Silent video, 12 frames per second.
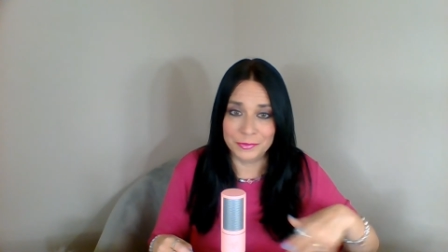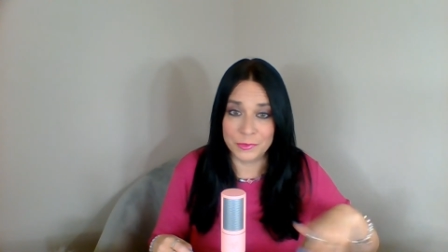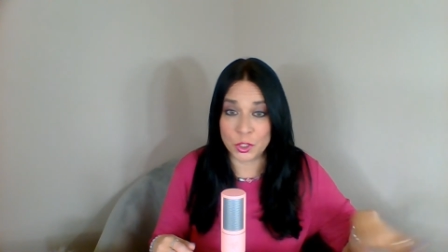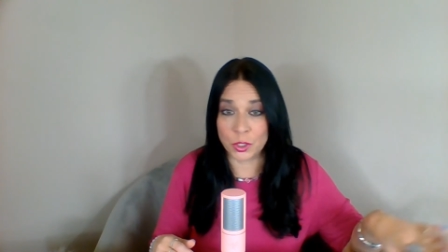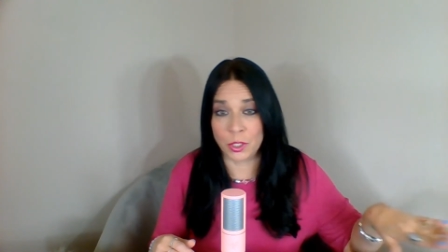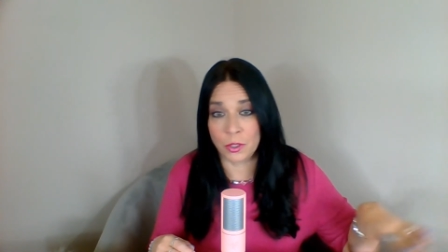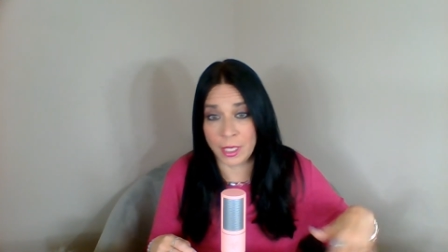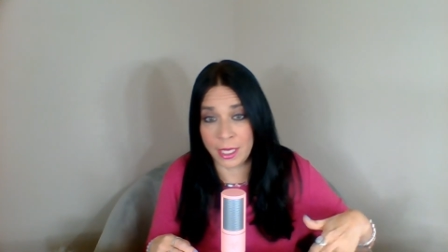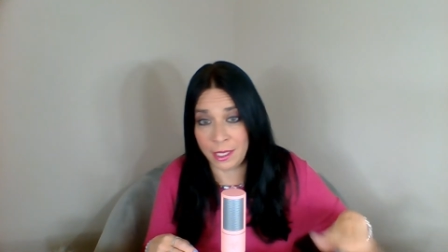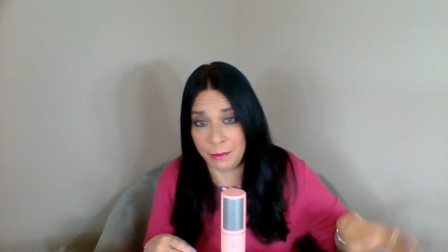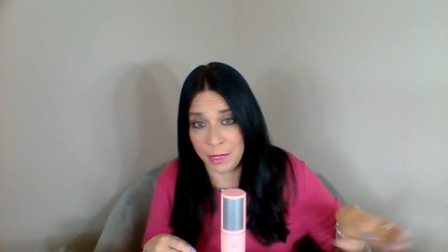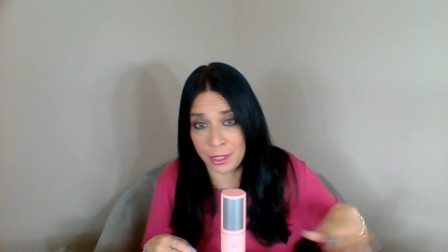triggering
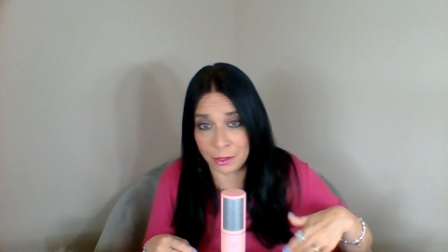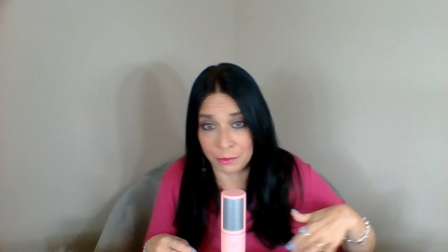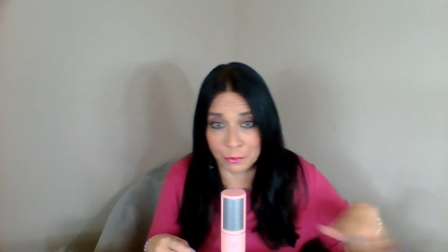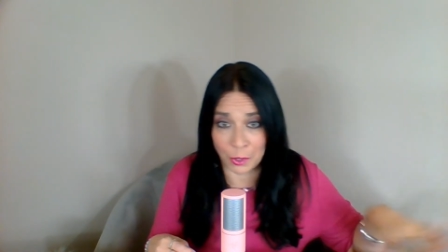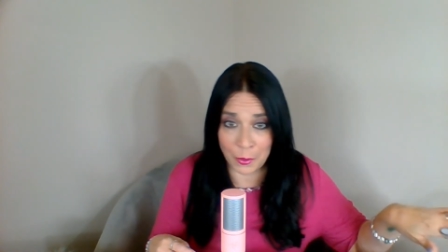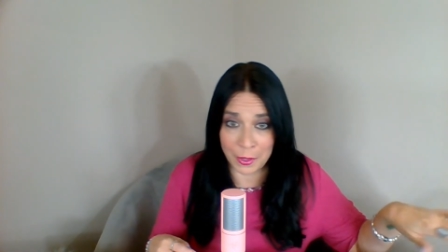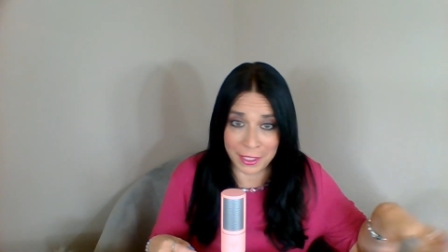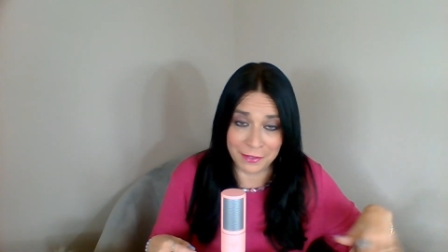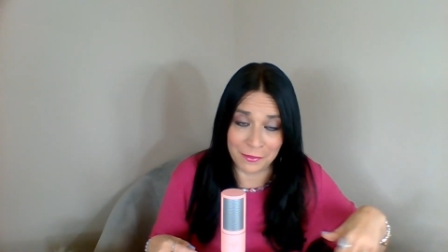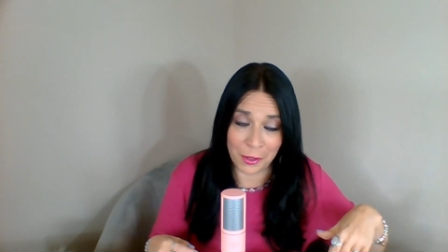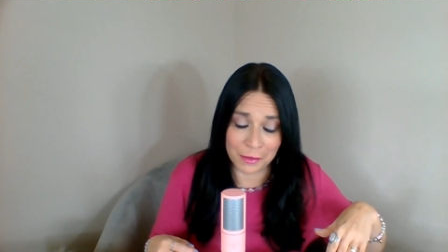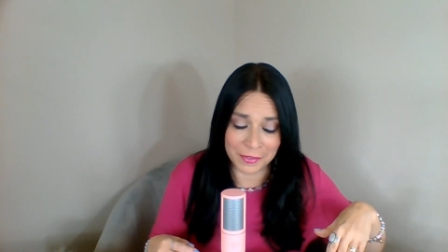him into growing and
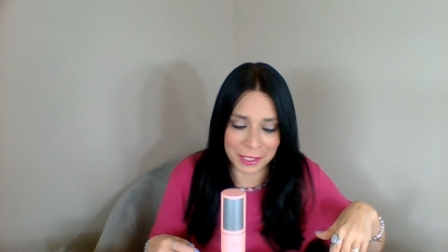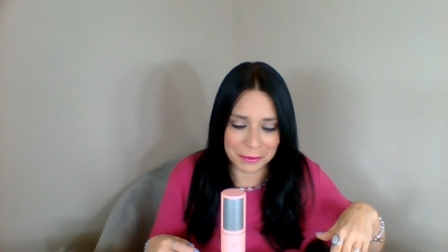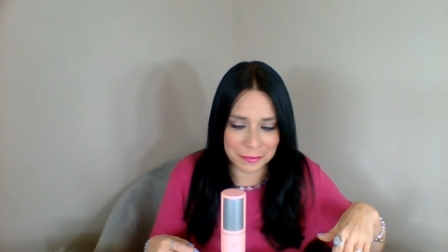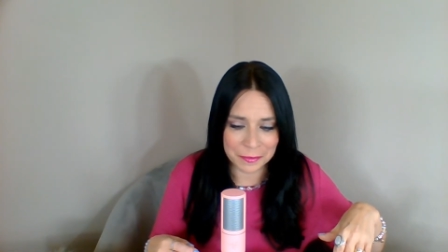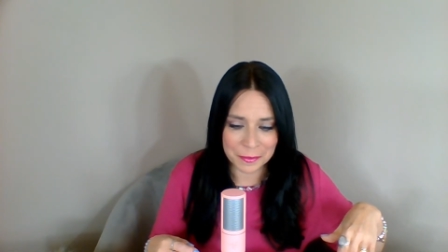evolving.